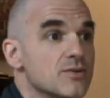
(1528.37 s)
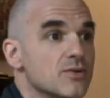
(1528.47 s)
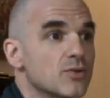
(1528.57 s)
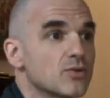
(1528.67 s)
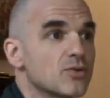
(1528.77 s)

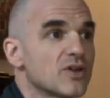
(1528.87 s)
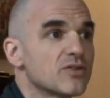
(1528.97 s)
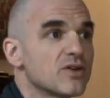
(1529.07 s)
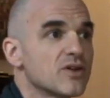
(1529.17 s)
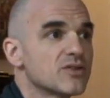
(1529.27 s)
Or do I
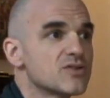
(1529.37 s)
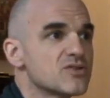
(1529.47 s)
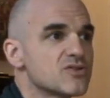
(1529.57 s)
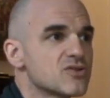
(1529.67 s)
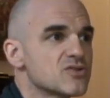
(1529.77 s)
think this
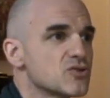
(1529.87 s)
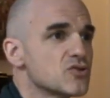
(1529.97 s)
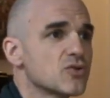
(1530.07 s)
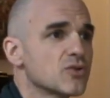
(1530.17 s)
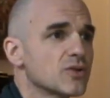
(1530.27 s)
is just a
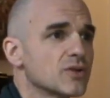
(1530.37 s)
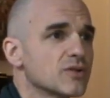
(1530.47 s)
chore?